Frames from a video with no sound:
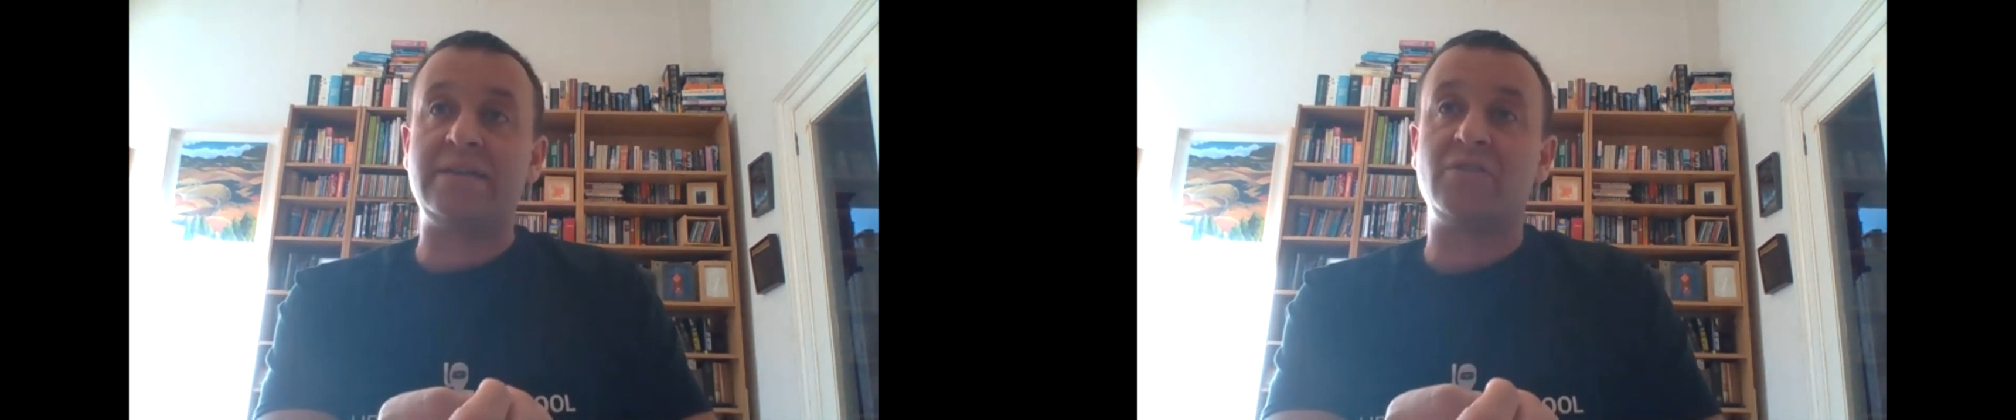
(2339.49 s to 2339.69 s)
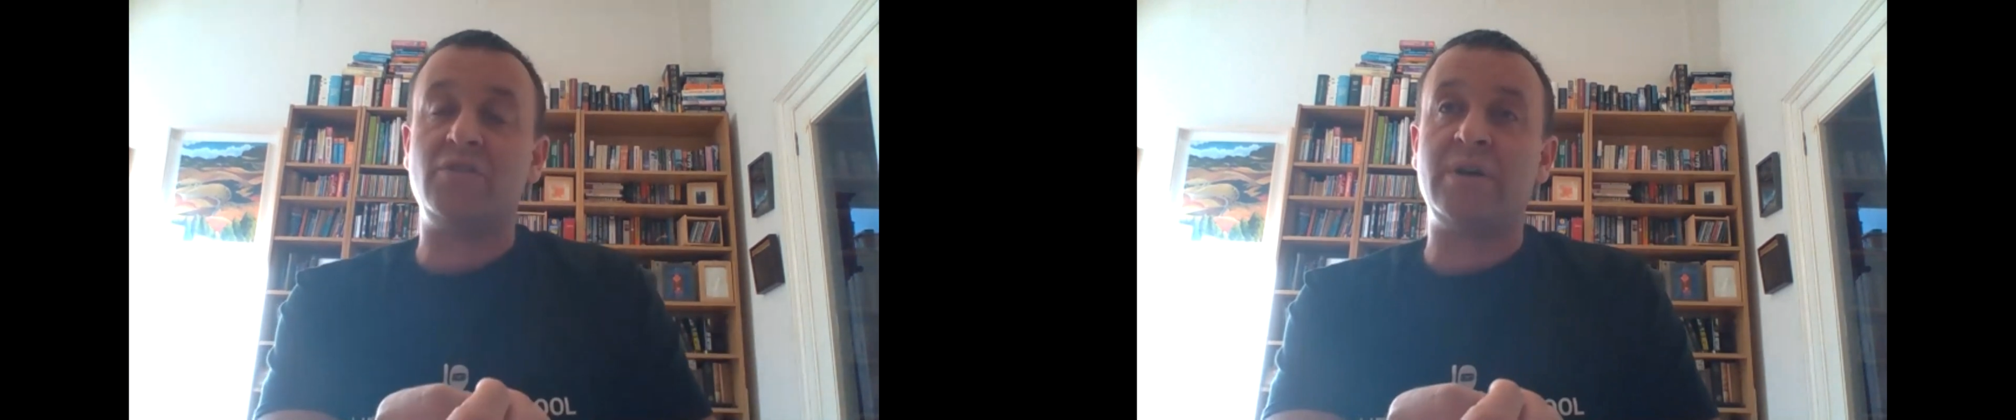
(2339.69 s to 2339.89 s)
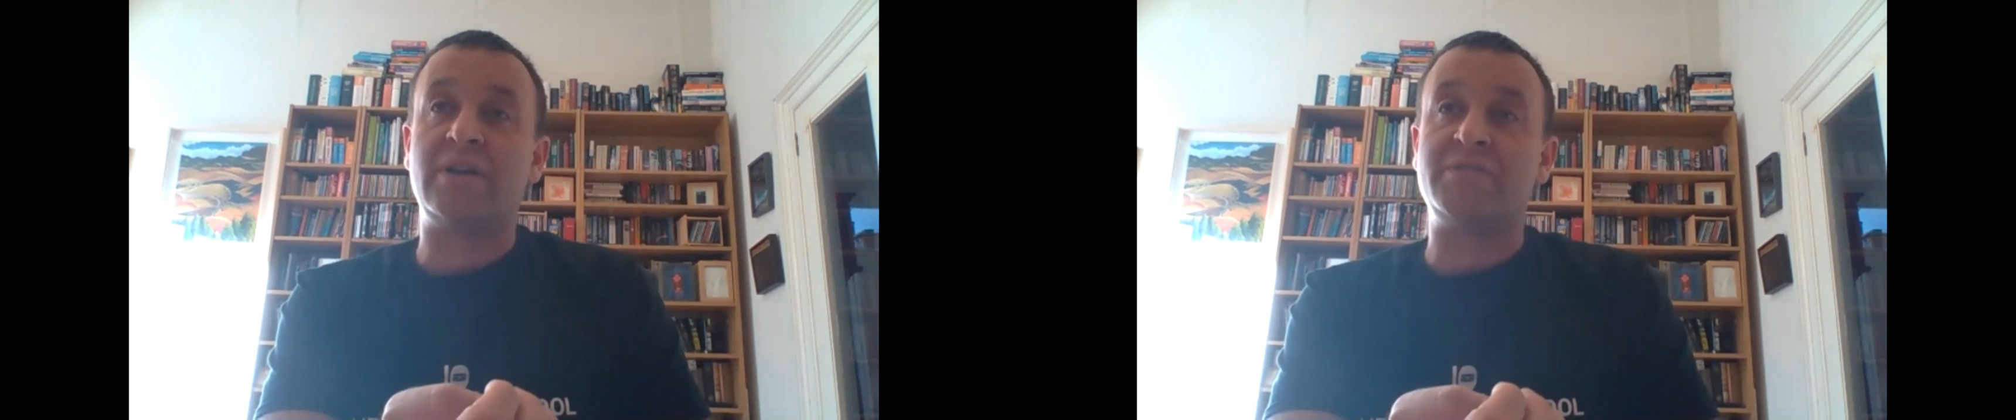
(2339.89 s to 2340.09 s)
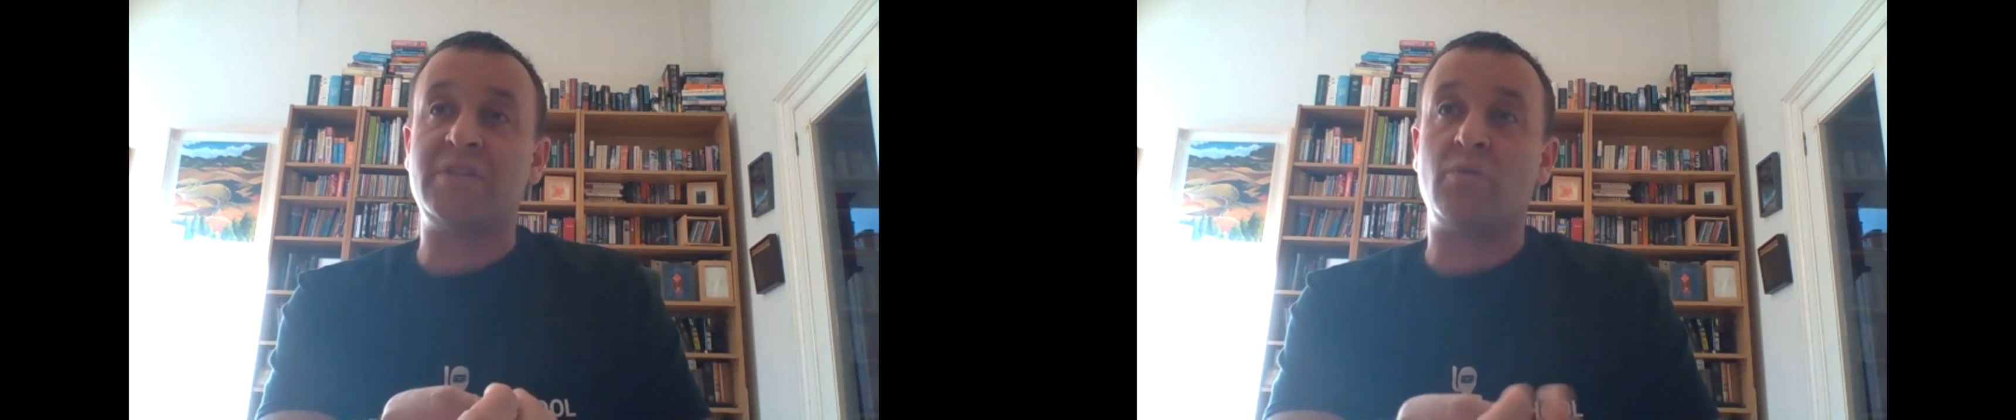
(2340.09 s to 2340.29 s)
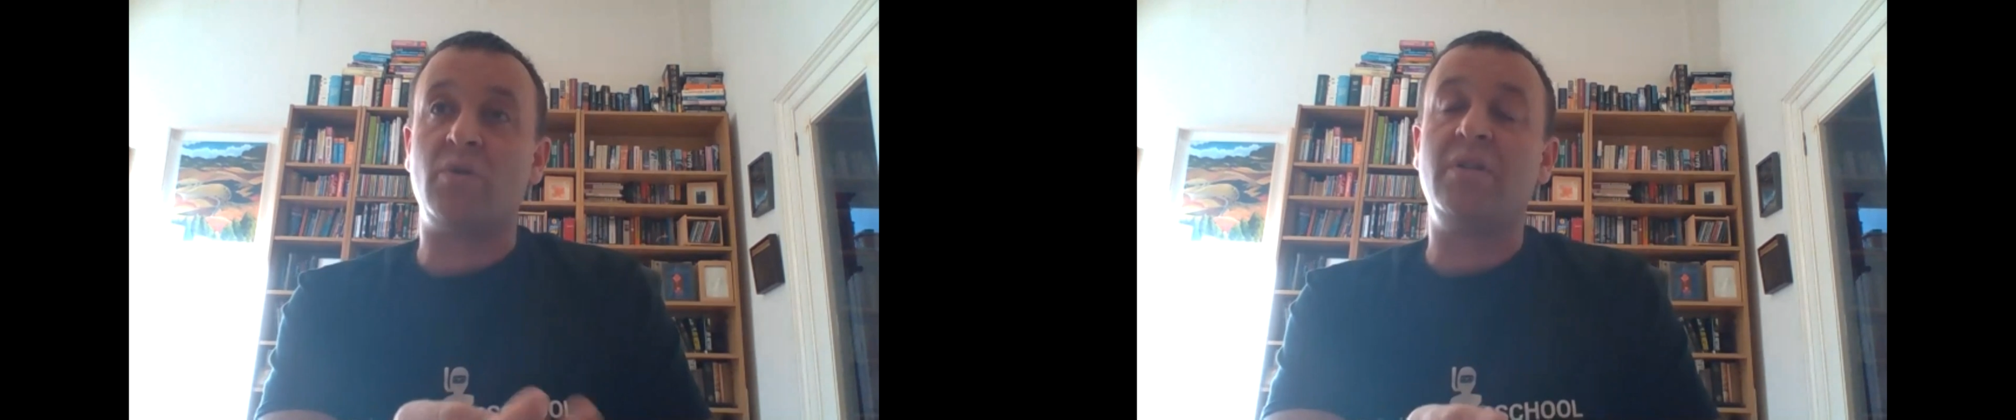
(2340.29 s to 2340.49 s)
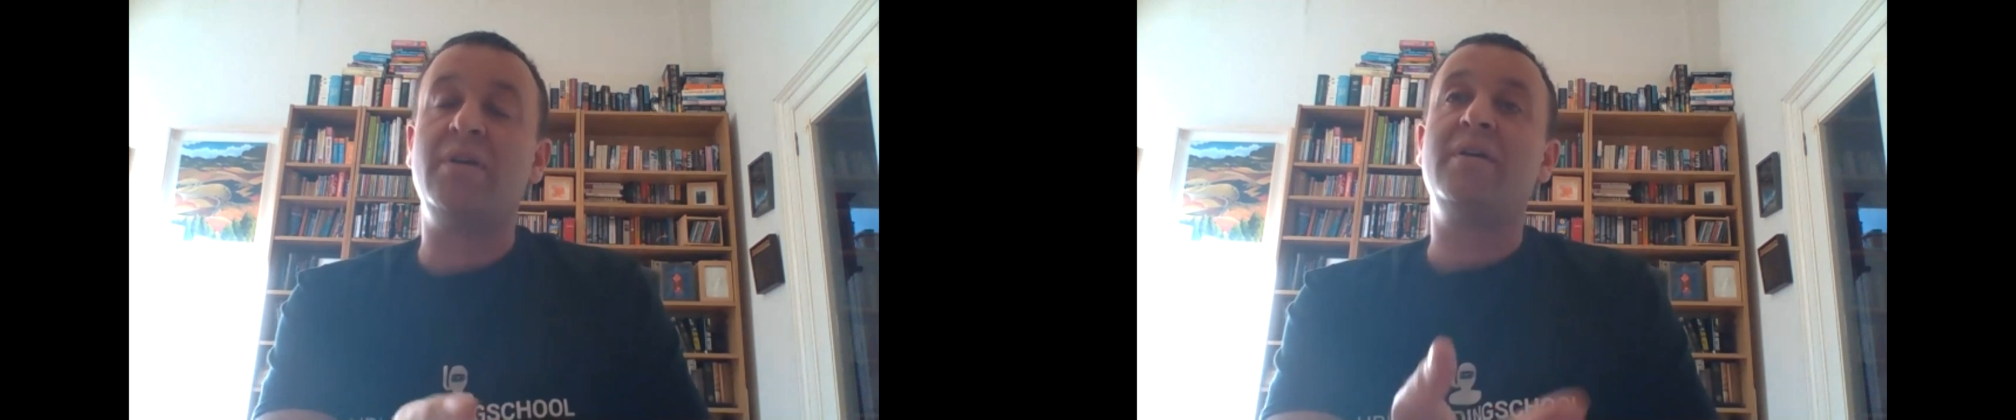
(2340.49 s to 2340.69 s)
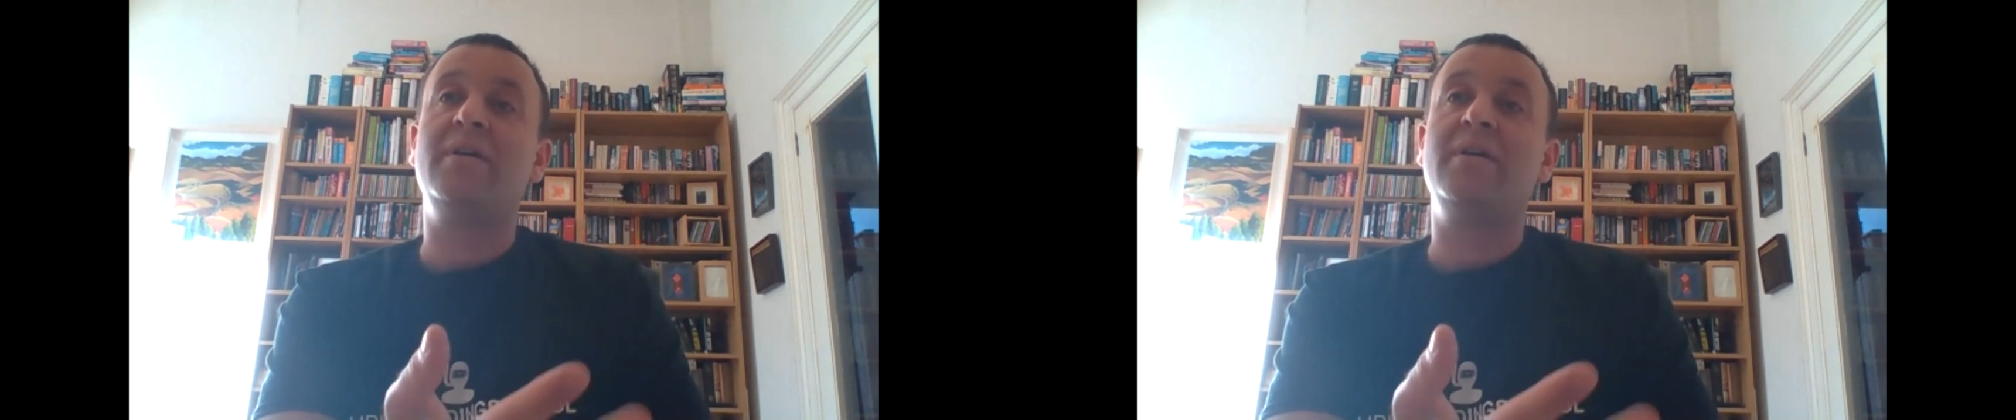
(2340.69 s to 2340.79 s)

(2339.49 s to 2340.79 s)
SQL or SQL,